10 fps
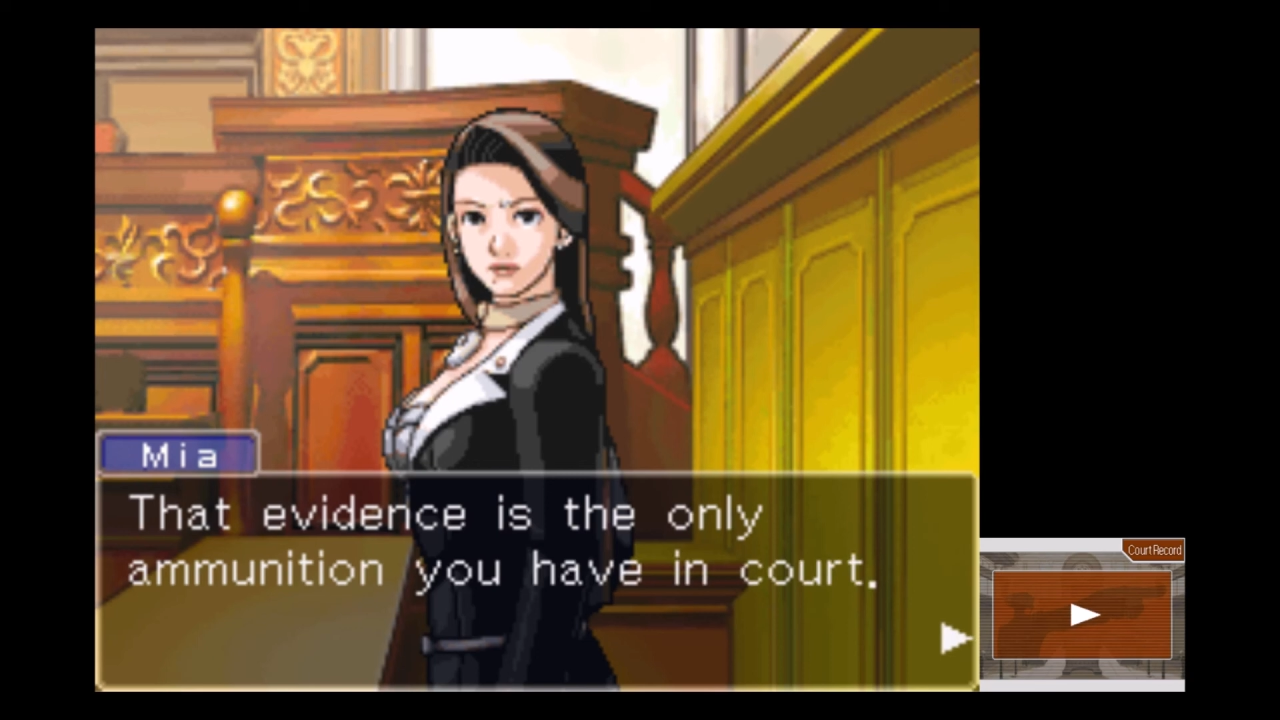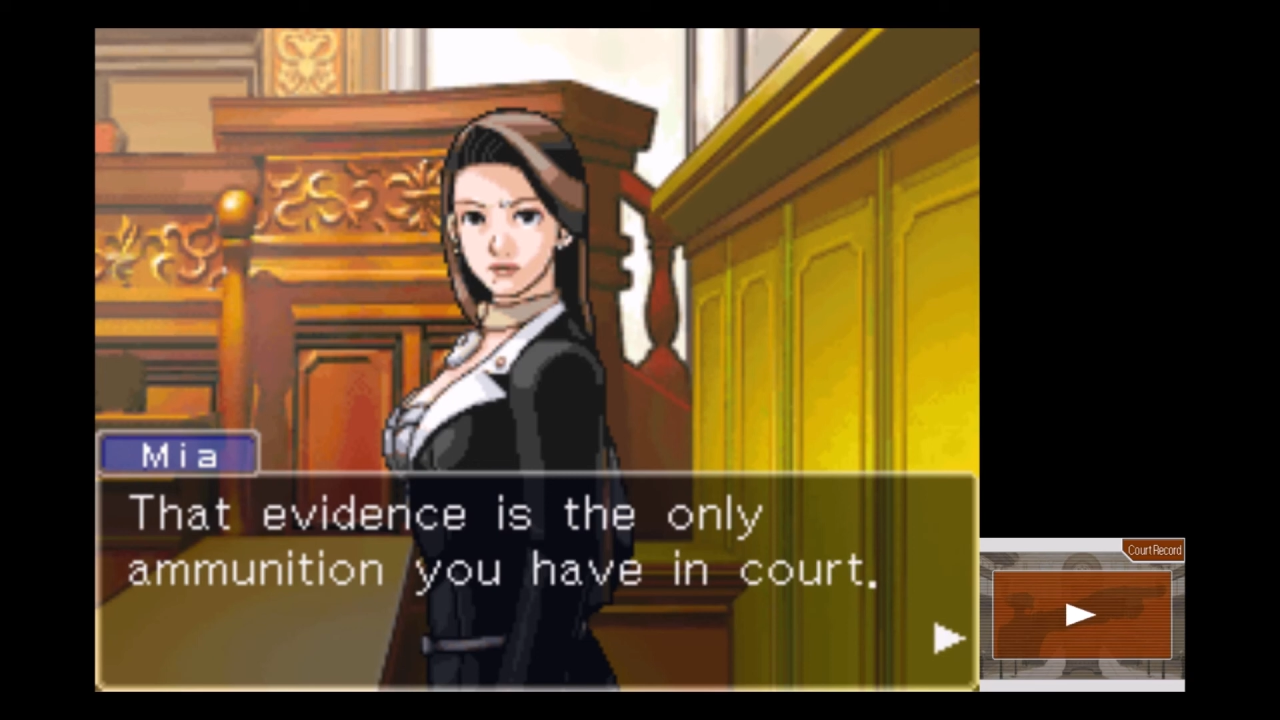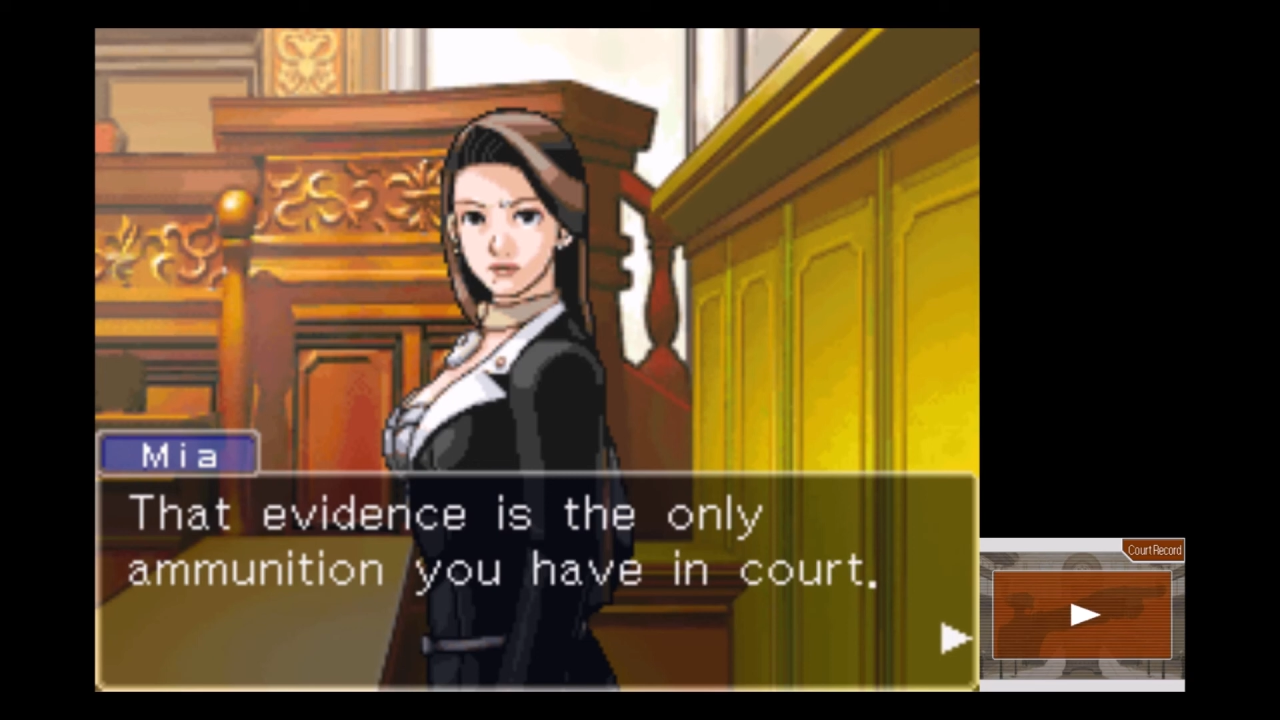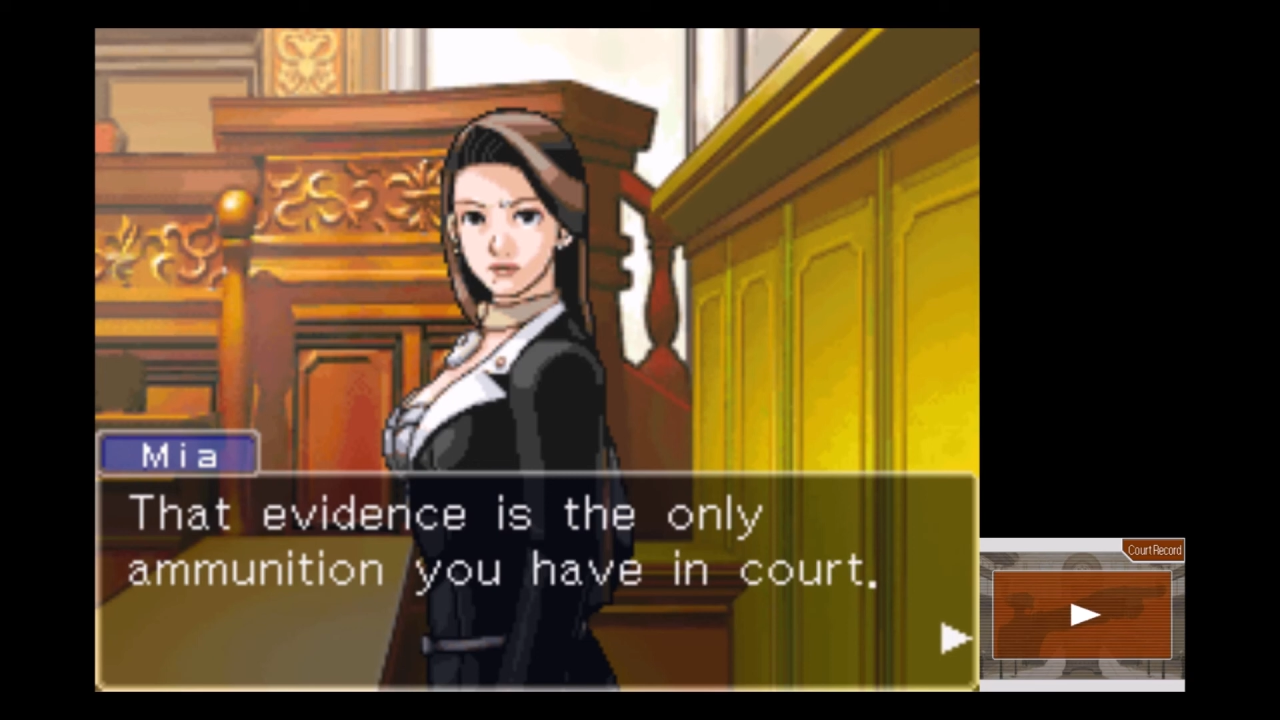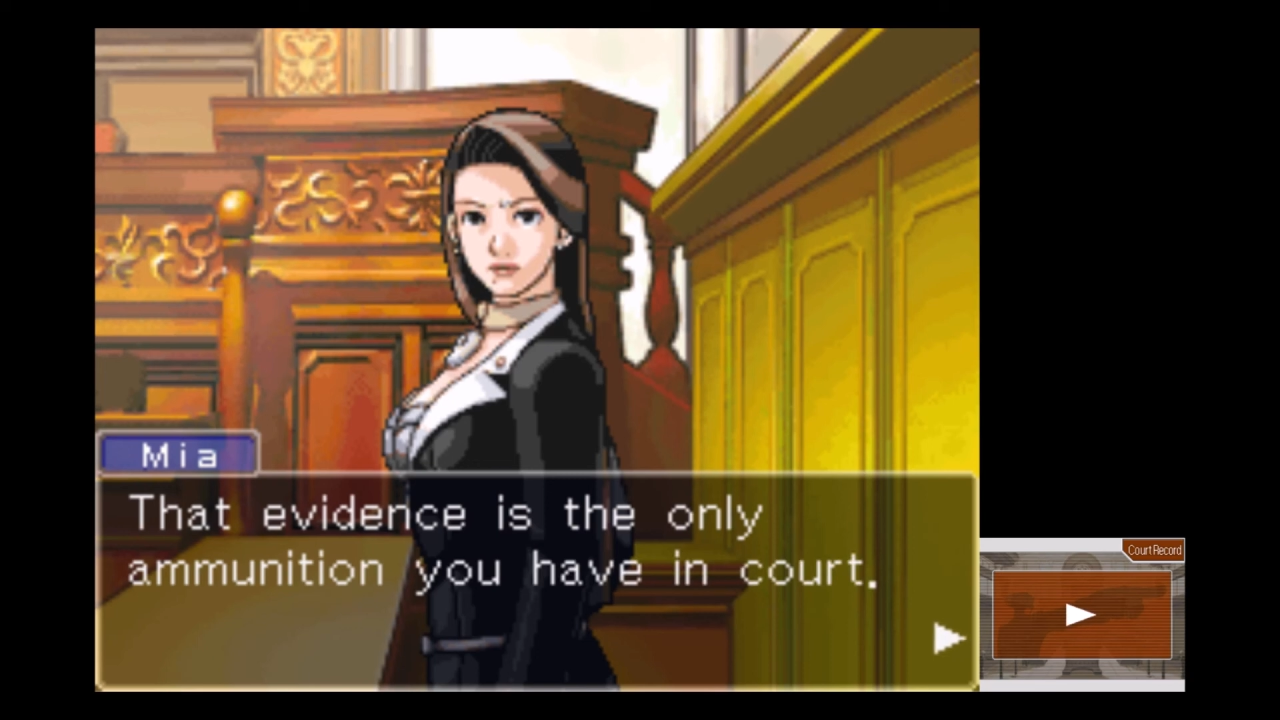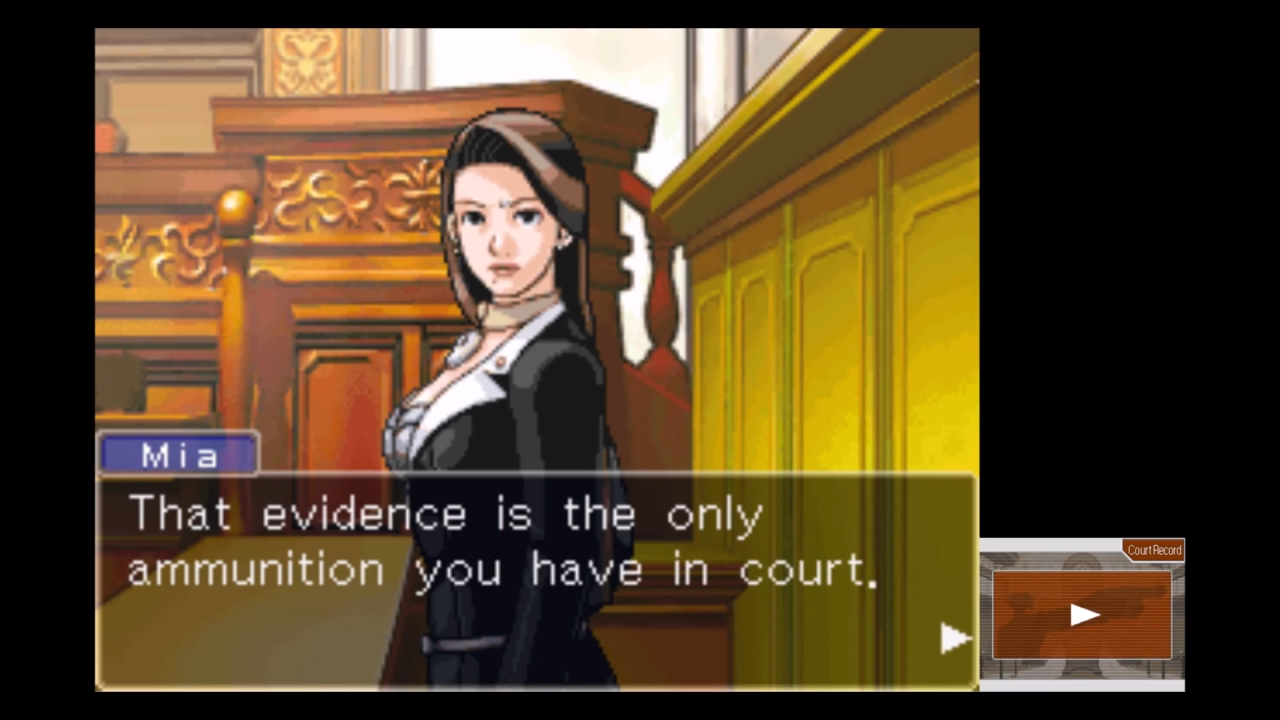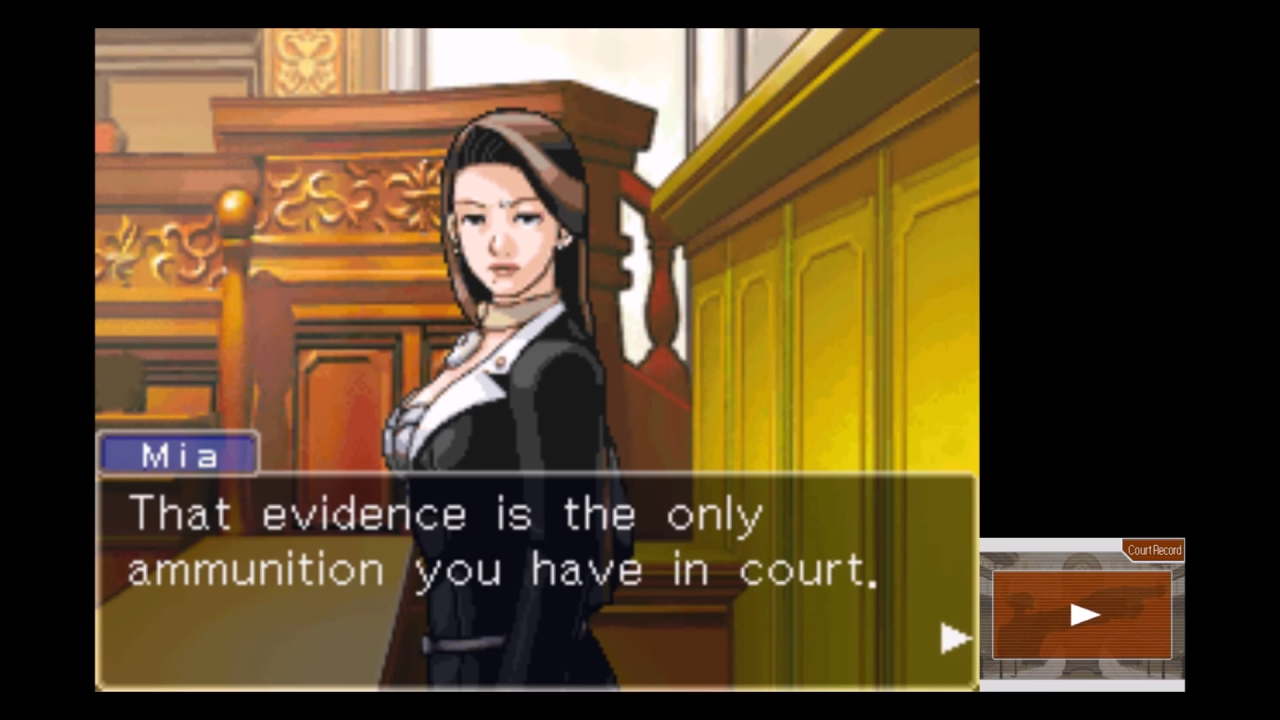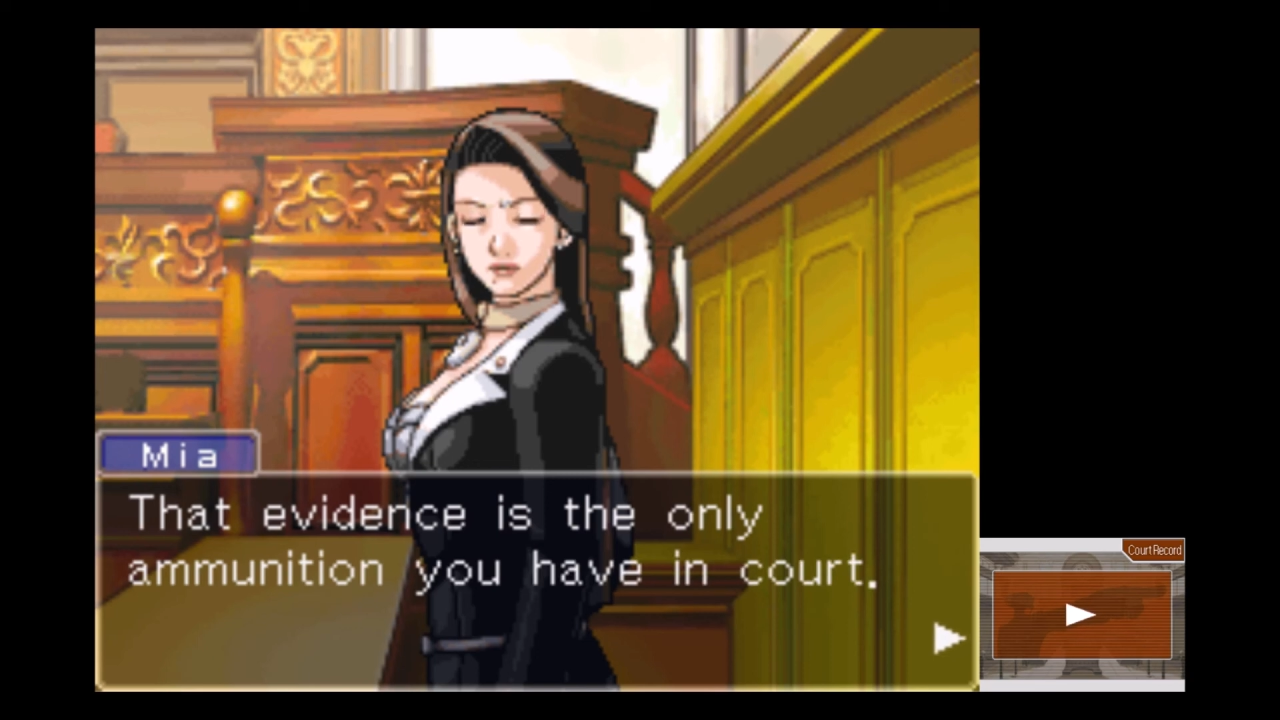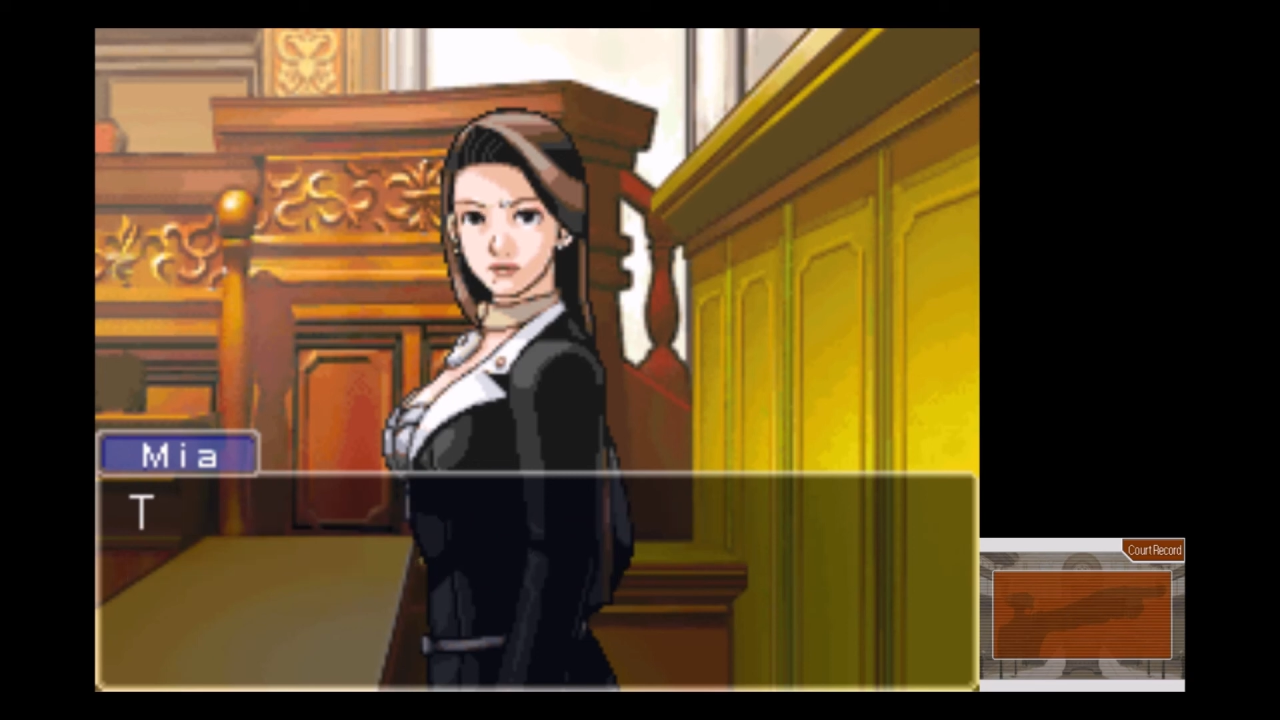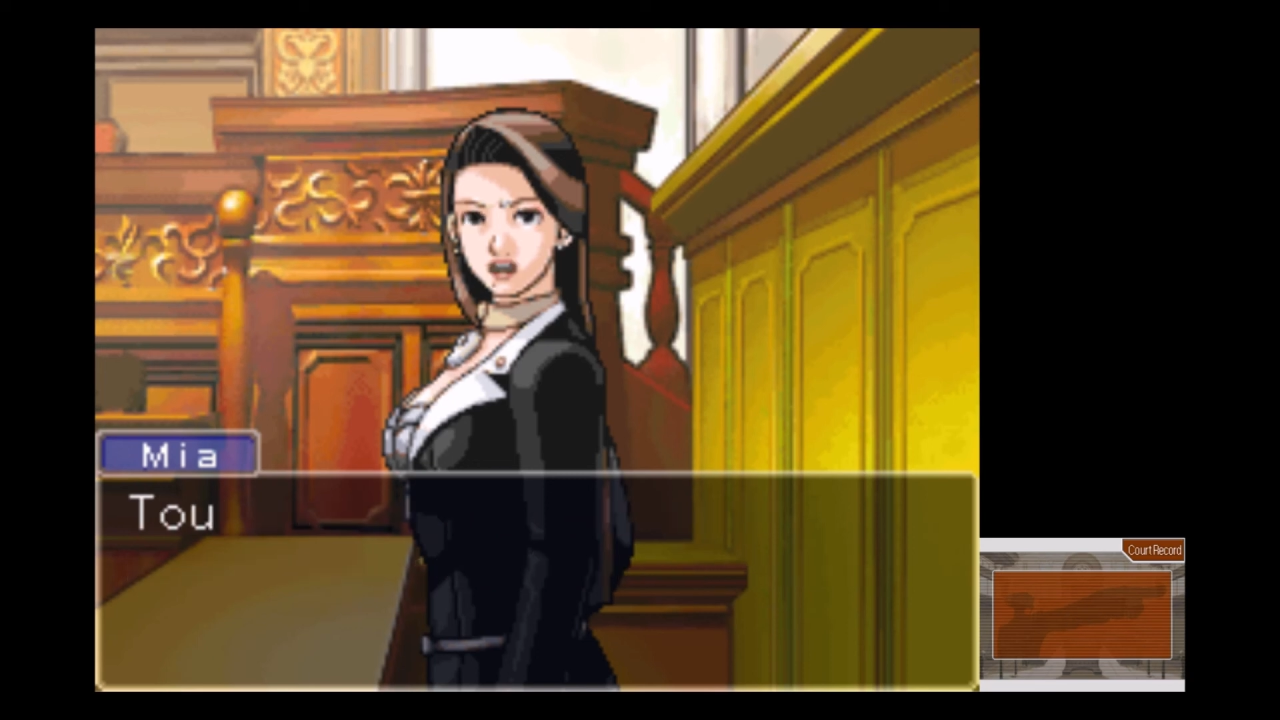have in
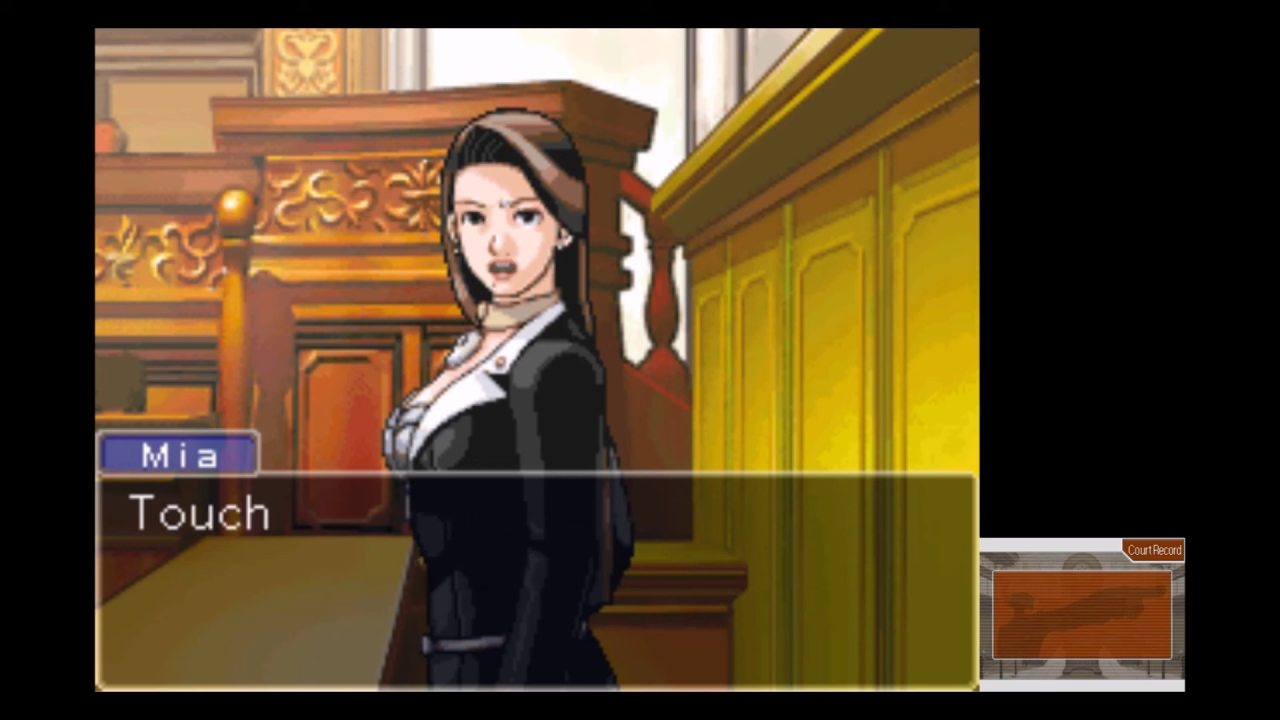court.